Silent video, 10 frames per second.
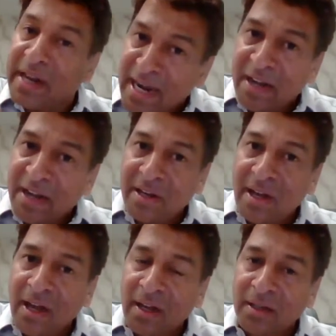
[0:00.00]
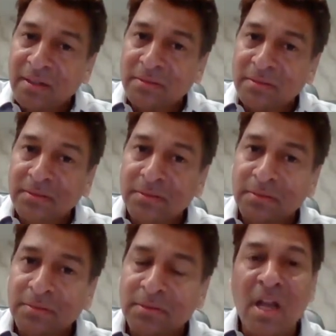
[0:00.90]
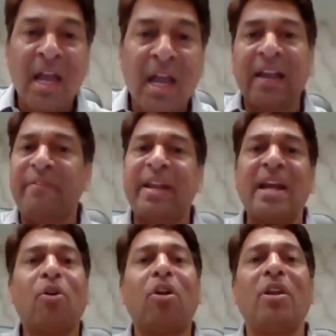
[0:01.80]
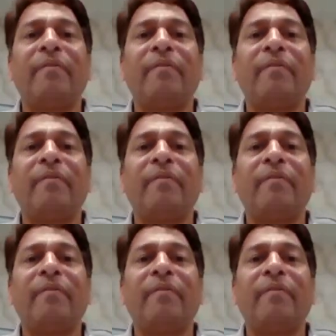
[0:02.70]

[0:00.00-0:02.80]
in Karnataka. And we can